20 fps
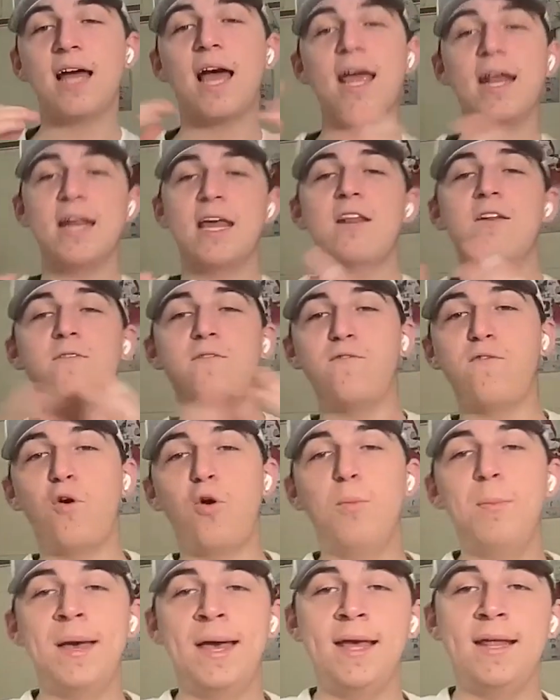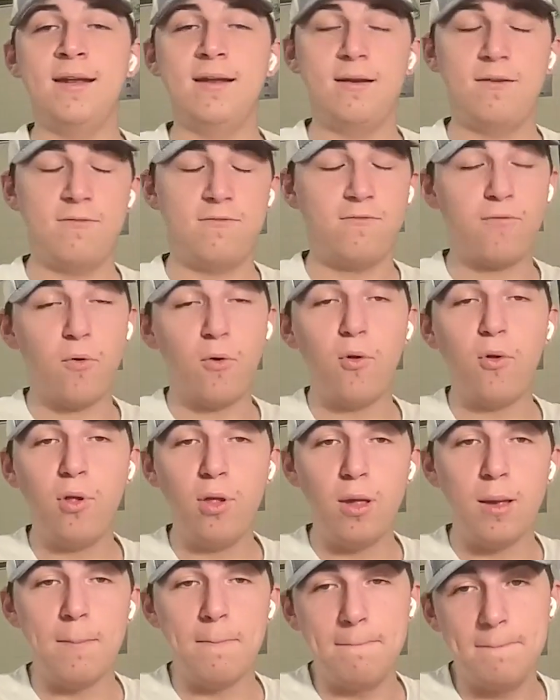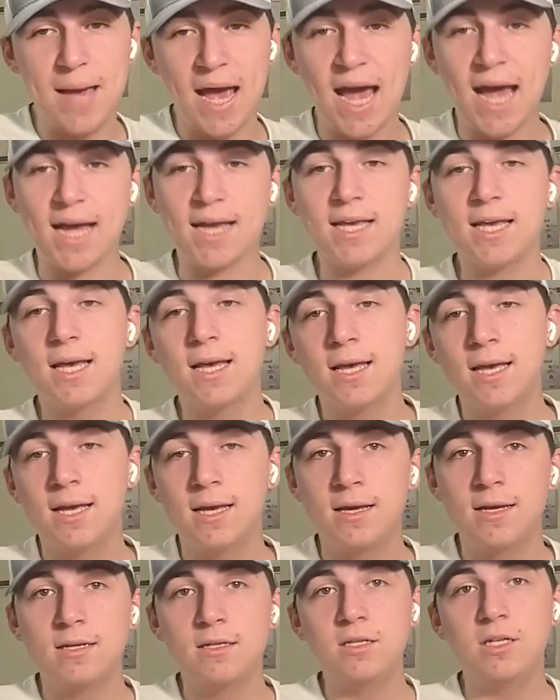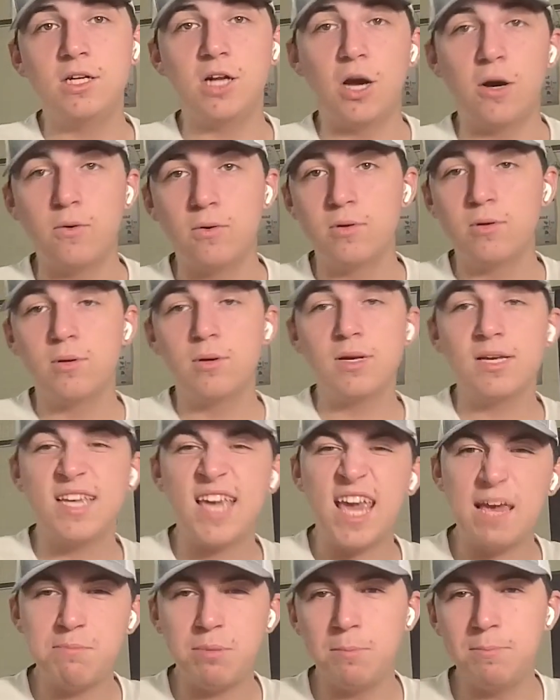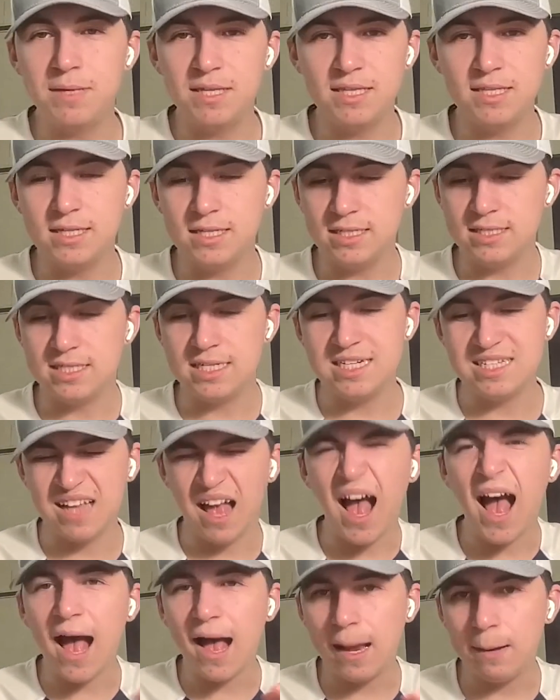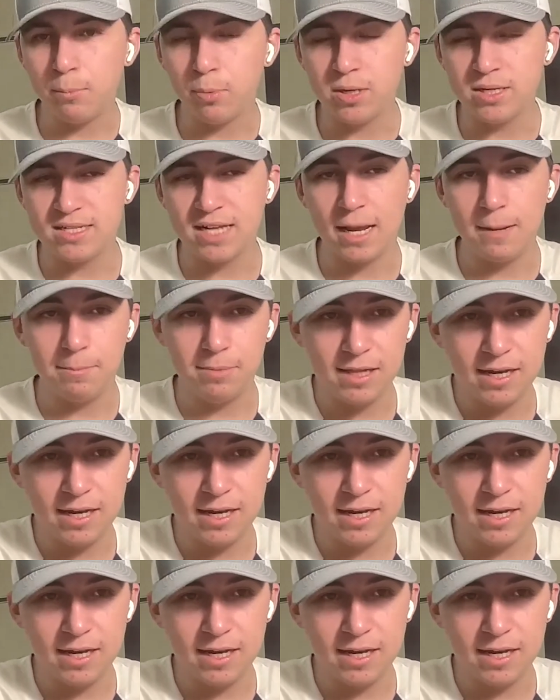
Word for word: tight end, full bend, full back, you know, capabilities. He's a hybrid type